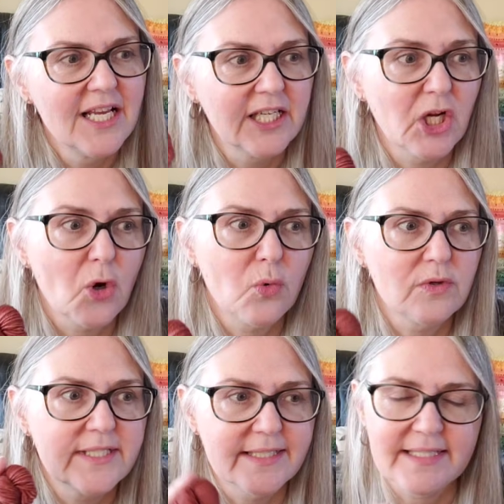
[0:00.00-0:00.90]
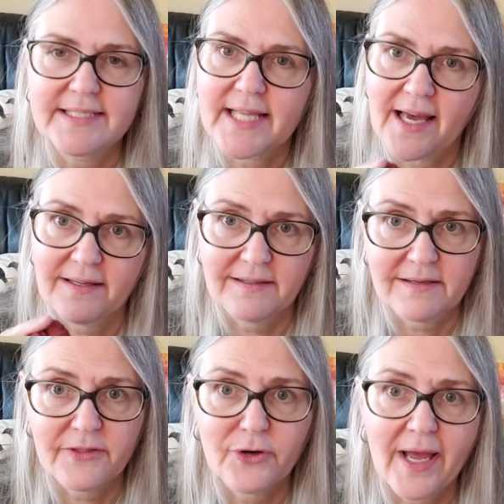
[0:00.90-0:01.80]
You know, Denise had
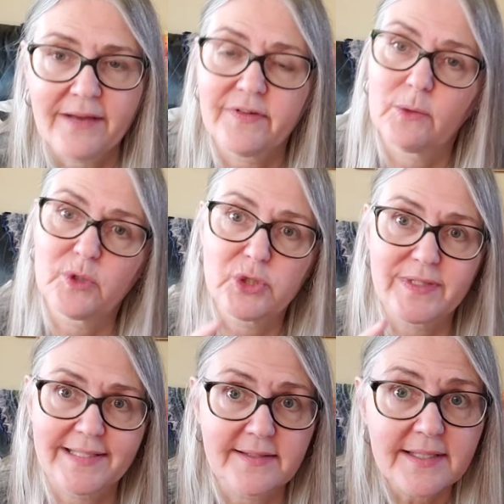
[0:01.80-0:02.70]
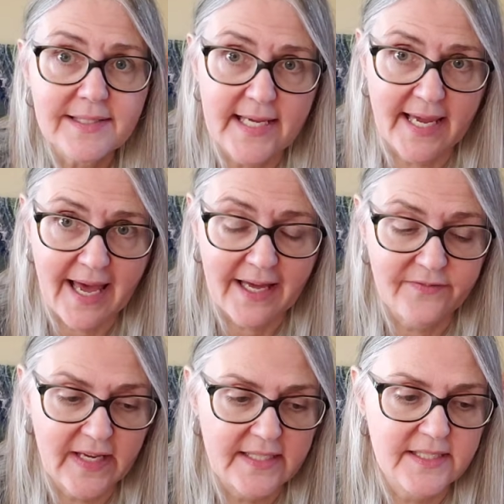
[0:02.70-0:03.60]
another advent, which was a 6-day
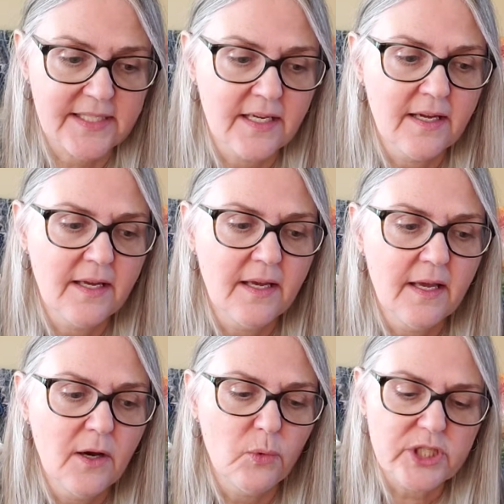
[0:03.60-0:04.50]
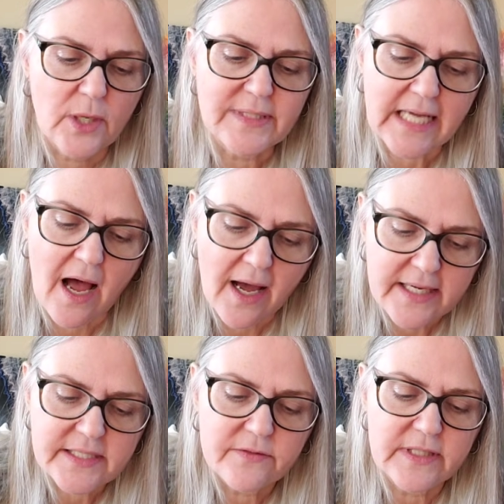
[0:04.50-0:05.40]
advent, which I was
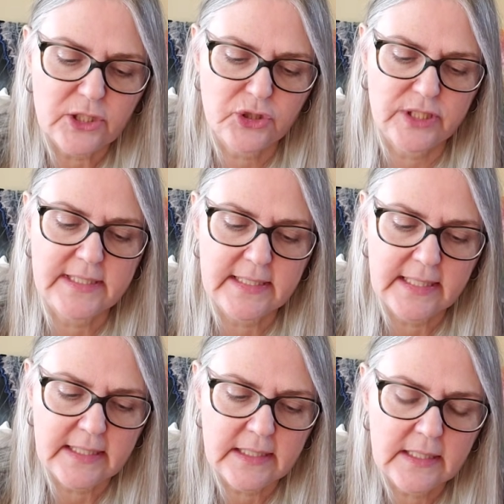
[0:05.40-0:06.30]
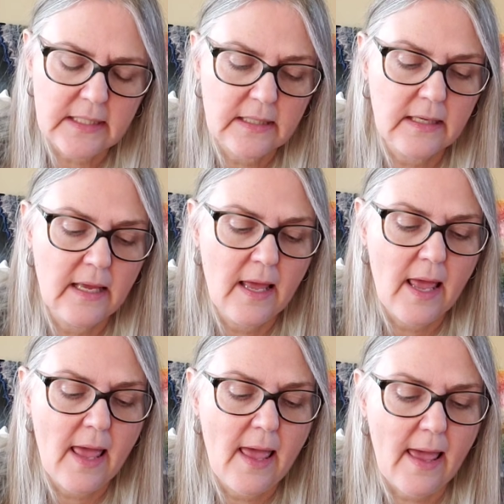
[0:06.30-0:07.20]
kind of interested in.
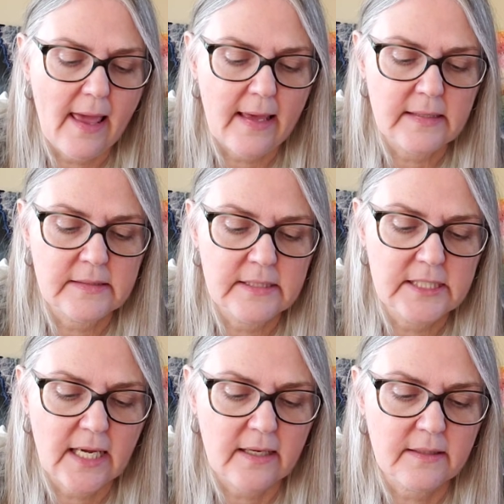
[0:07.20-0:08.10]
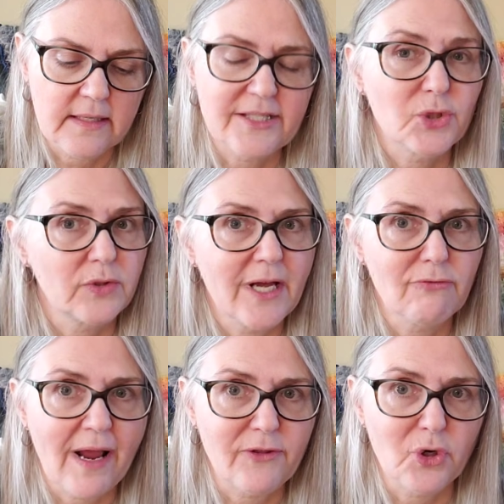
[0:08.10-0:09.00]
And it sold out
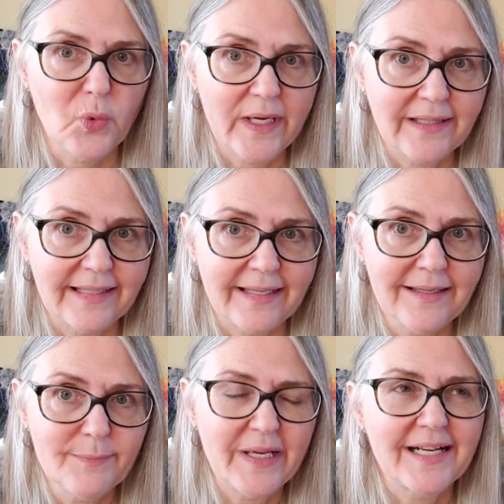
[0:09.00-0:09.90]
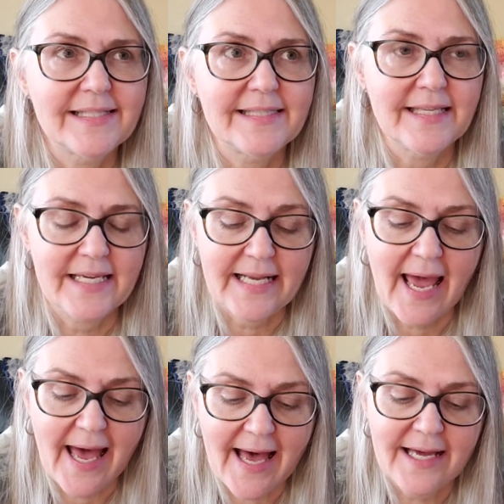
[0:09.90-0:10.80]
rather quickly because it
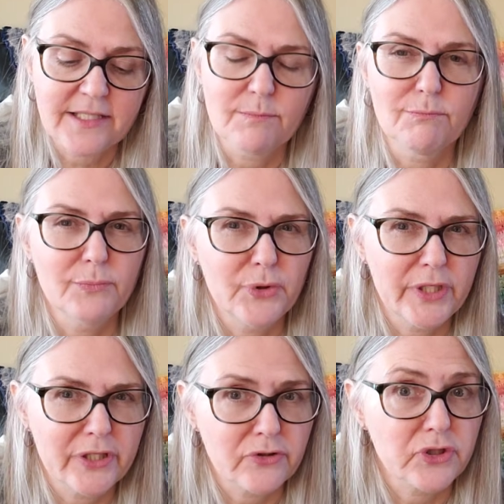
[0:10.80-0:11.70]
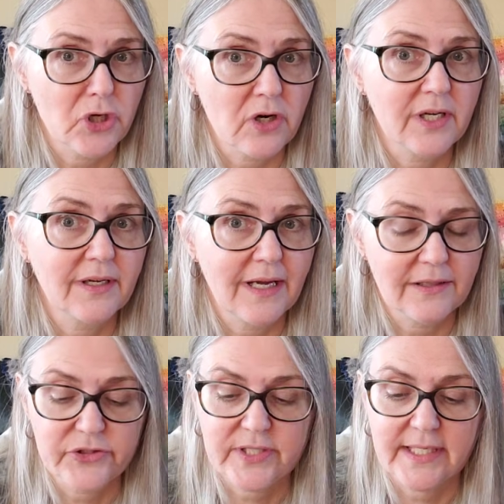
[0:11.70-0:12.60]
had moody or dark
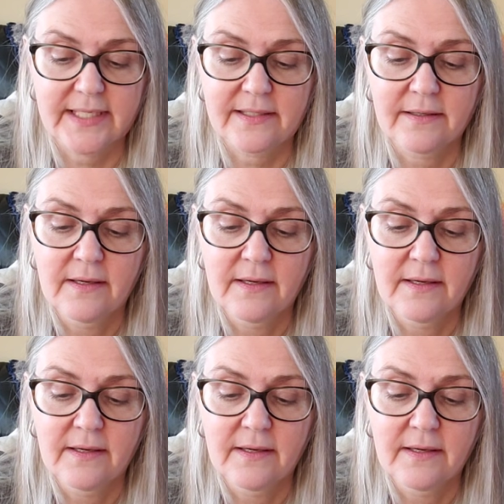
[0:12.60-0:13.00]
colors in it.